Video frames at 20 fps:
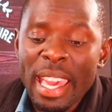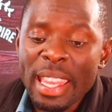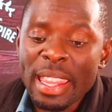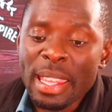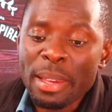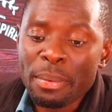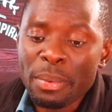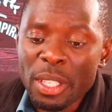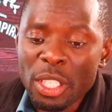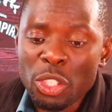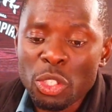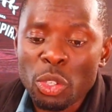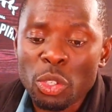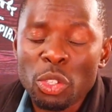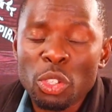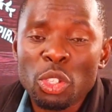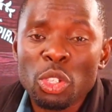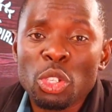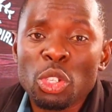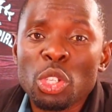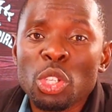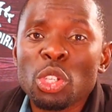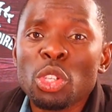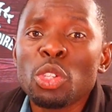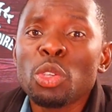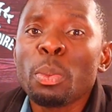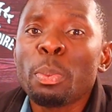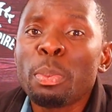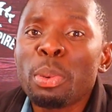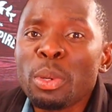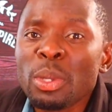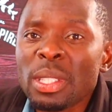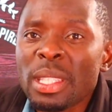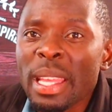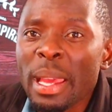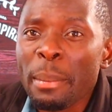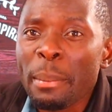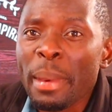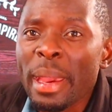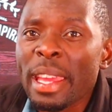and the vision, you
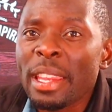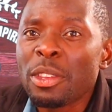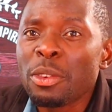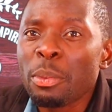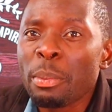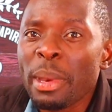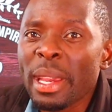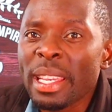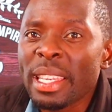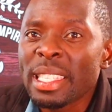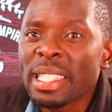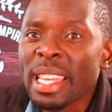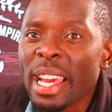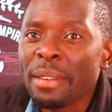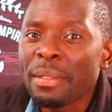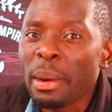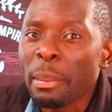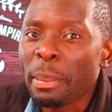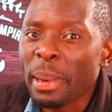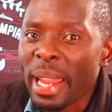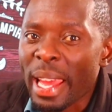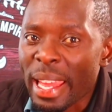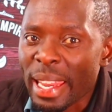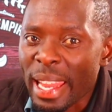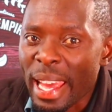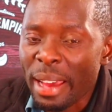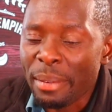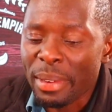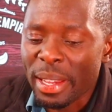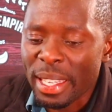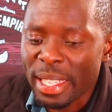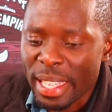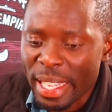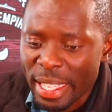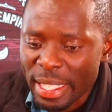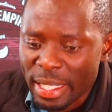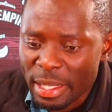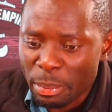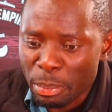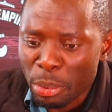put them and you make it have a plan. Have a
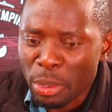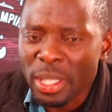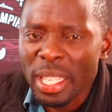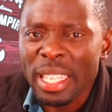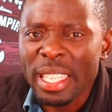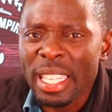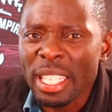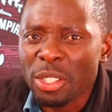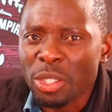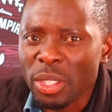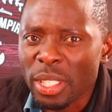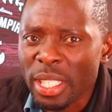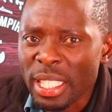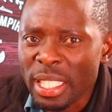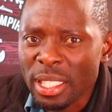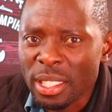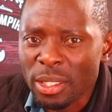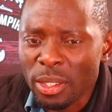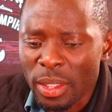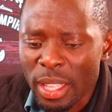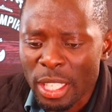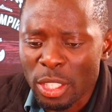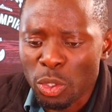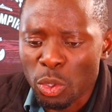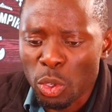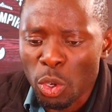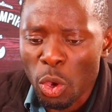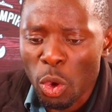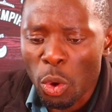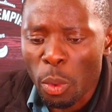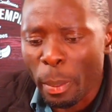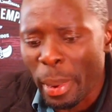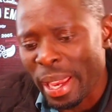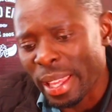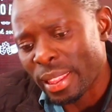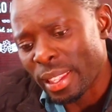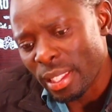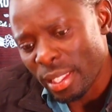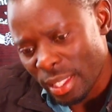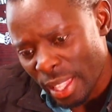date, put a date on it so that you know
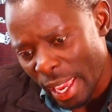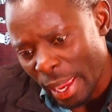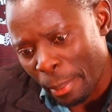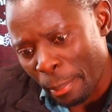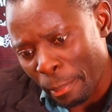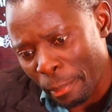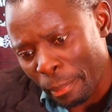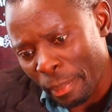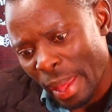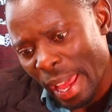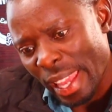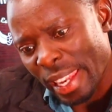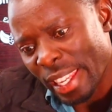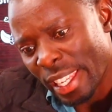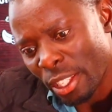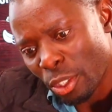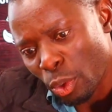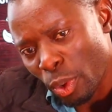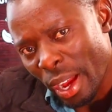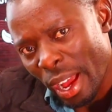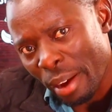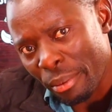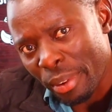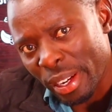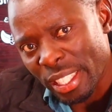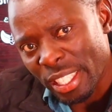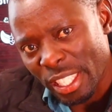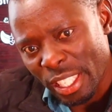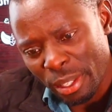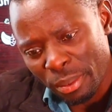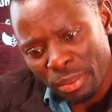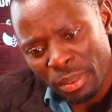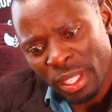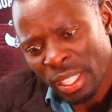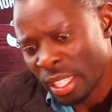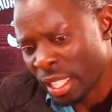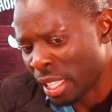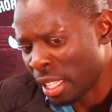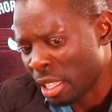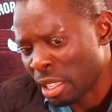by this time I need to have achieved
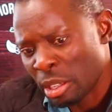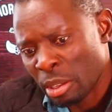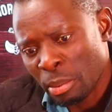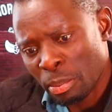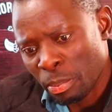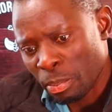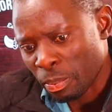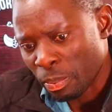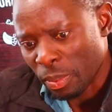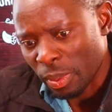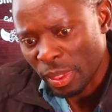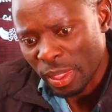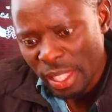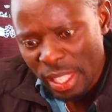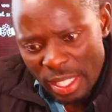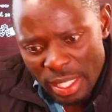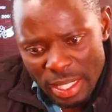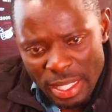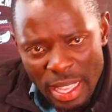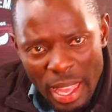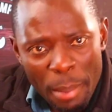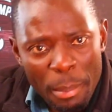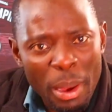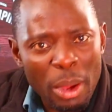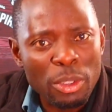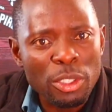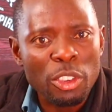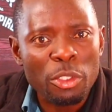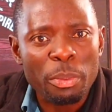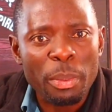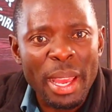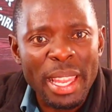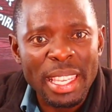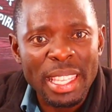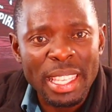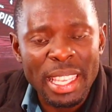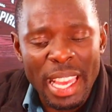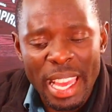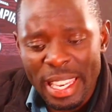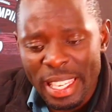this amount of
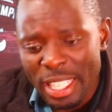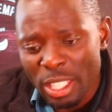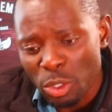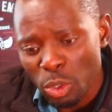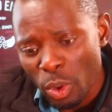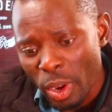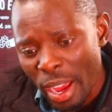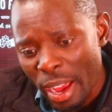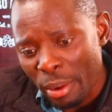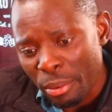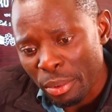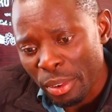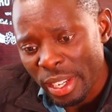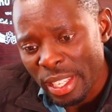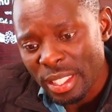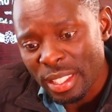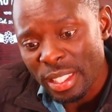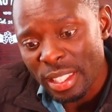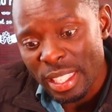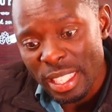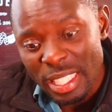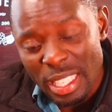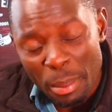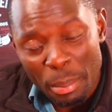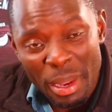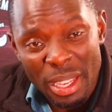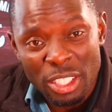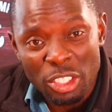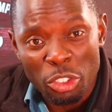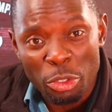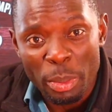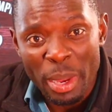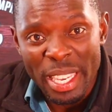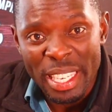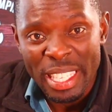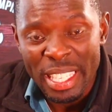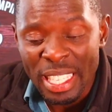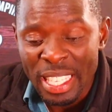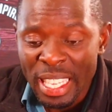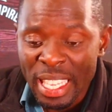money, I need to have raised this amount of
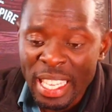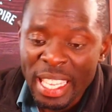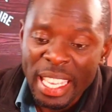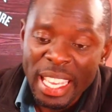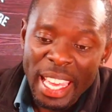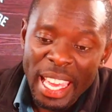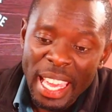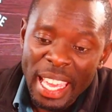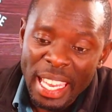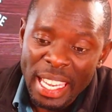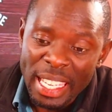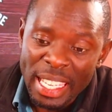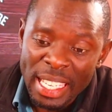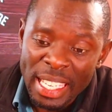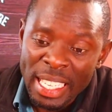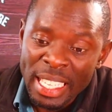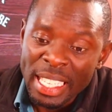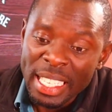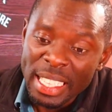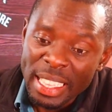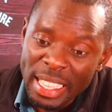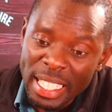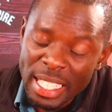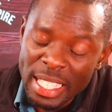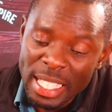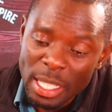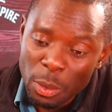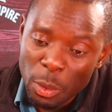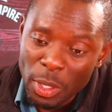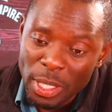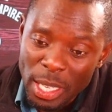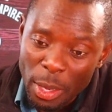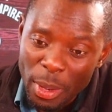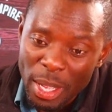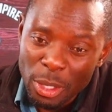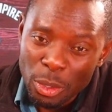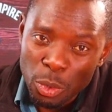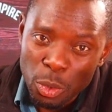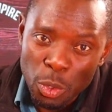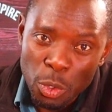money, and this is what I
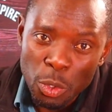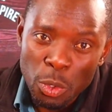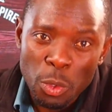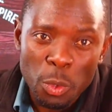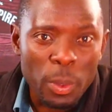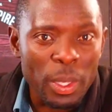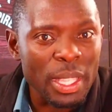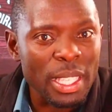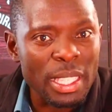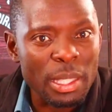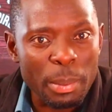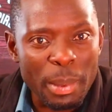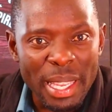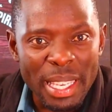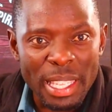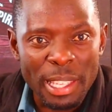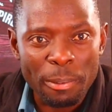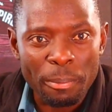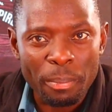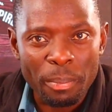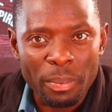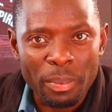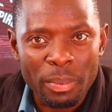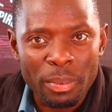want to do with this money.